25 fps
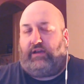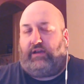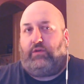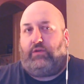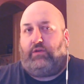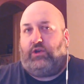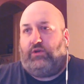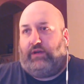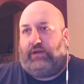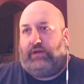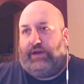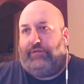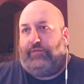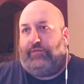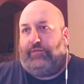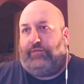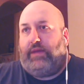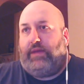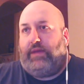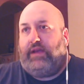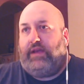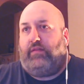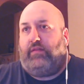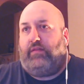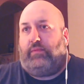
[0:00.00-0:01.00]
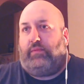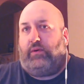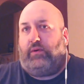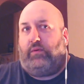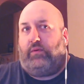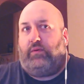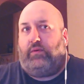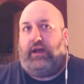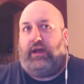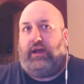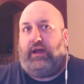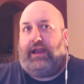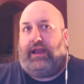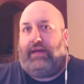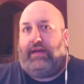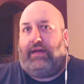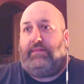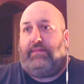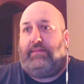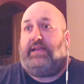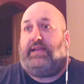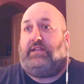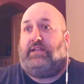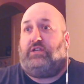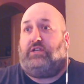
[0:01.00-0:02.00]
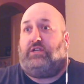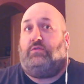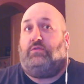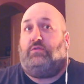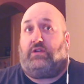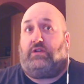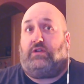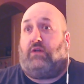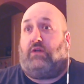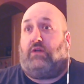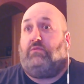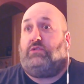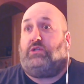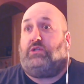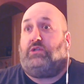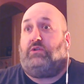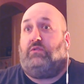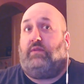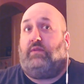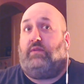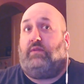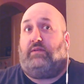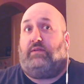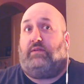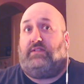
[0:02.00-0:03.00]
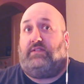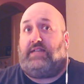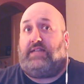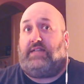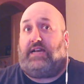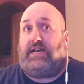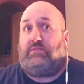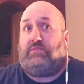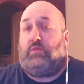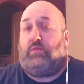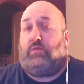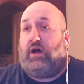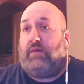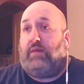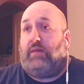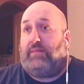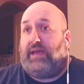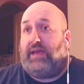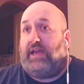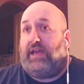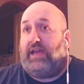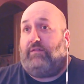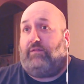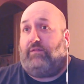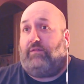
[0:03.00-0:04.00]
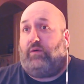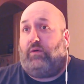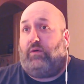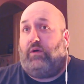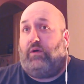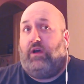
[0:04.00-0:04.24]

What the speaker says: Will you give me the ball and let me do the goal scoring? Because that's what I'm here for.